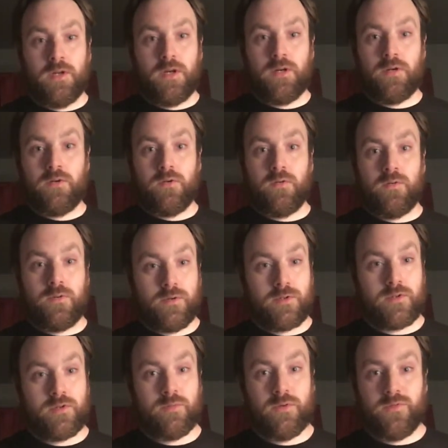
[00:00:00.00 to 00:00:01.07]
I know there's
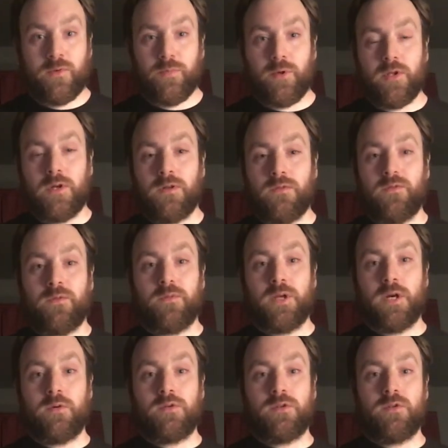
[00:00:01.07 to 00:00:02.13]
going to be football on from
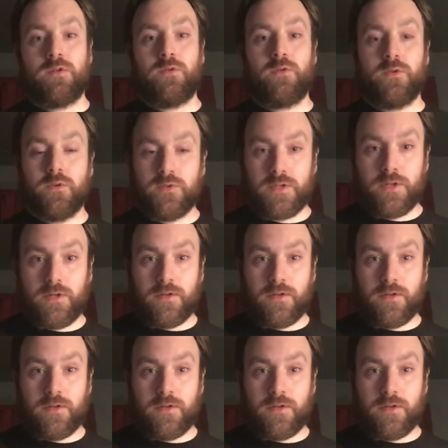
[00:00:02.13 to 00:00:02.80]
now until Thursday,